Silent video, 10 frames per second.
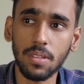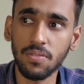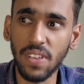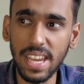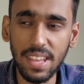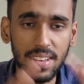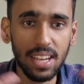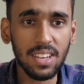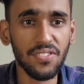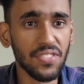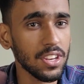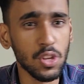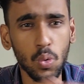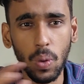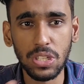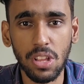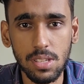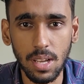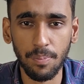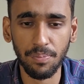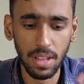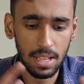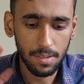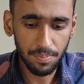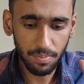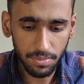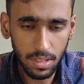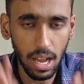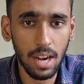very, very different new questions come. The